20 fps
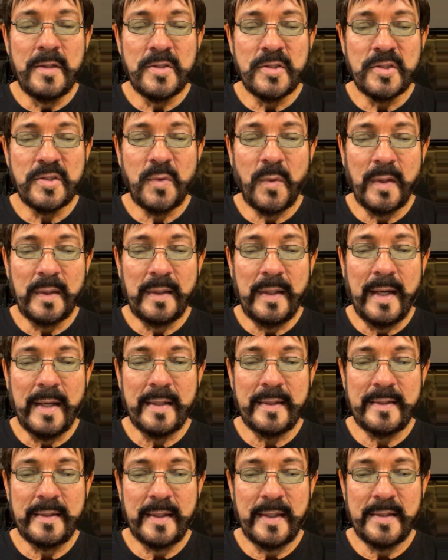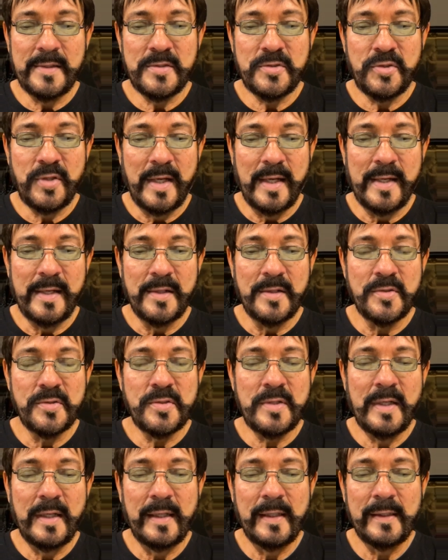So a lot of things
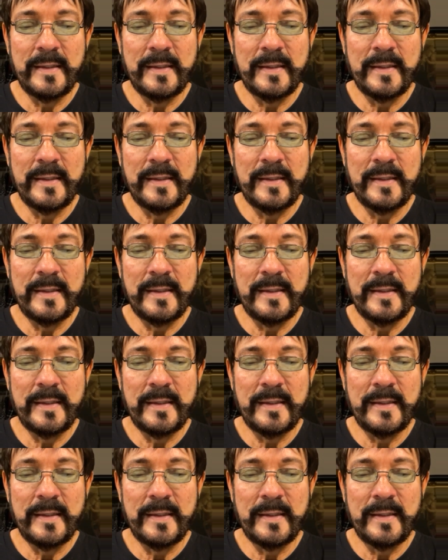changed.